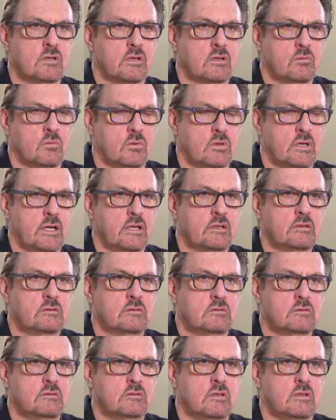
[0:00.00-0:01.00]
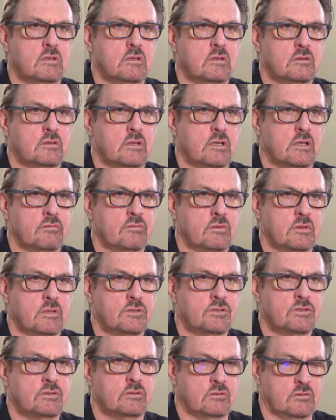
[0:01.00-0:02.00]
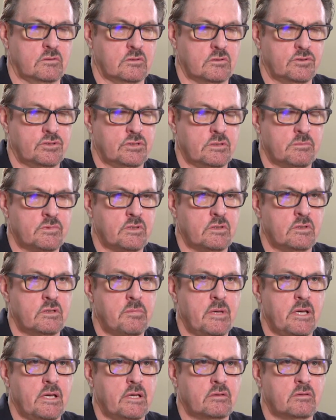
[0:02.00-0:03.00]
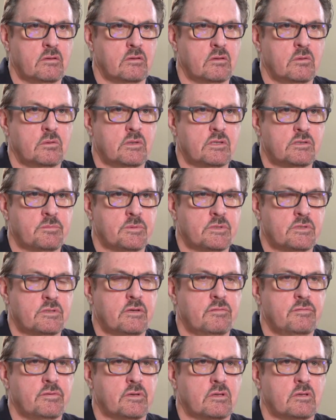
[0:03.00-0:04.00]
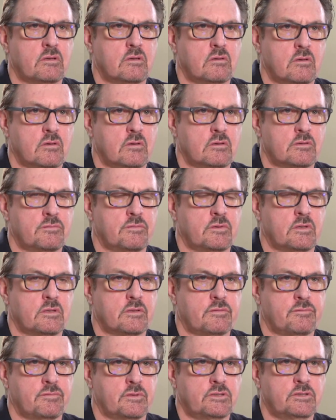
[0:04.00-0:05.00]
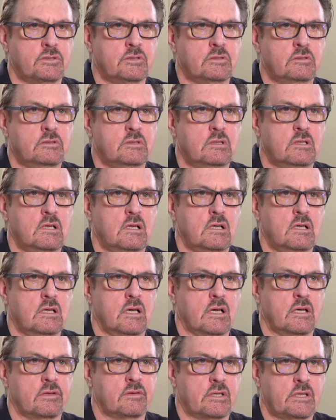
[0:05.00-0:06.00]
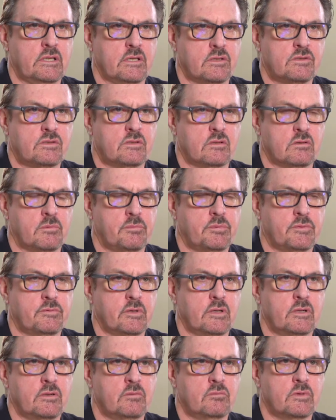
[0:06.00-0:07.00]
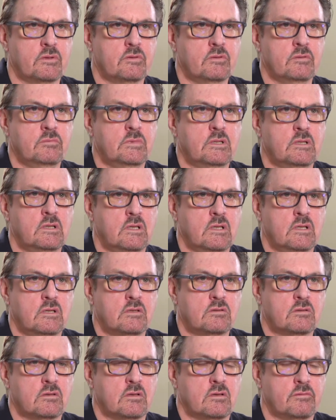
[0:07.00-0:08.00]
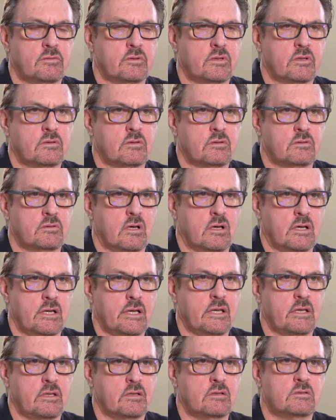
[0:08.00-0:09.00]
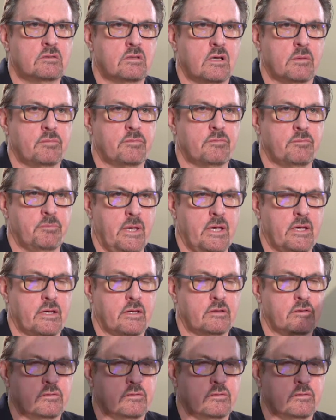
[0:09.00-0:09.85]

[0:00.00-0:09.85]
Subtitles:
they're quiet. They have nice, good shims on the back. They're always specific as far as friction and the kits that are provided with them. So they're very good, high-end type of pad.